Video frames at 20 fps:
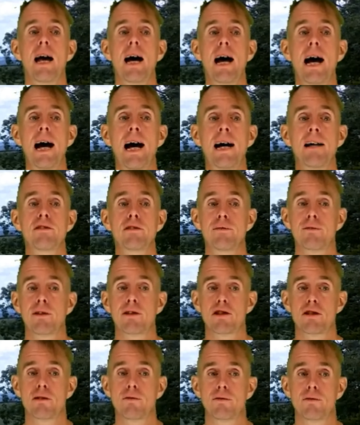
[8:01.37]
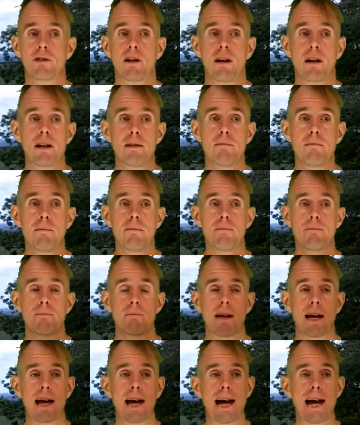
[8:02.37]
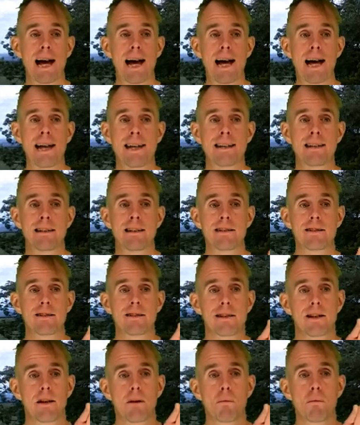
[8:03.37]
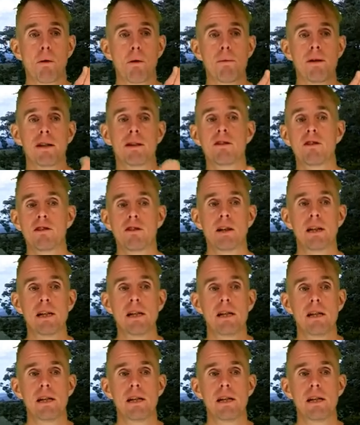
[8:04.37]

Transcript: as a function of time. And what we can see